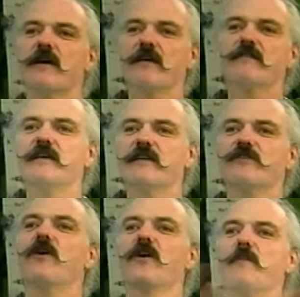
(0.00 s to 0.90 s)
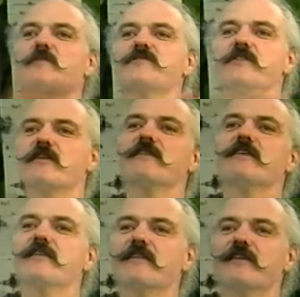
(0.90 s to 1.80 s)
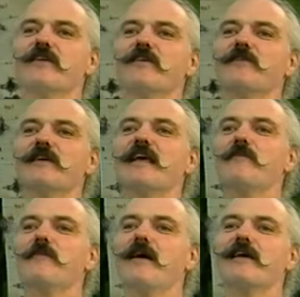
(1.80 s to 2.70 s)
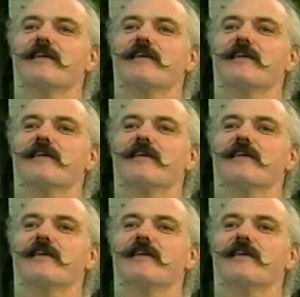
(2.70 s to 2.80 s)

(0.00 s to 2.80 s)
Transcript: like get caught up and sucked in, you know, when he came by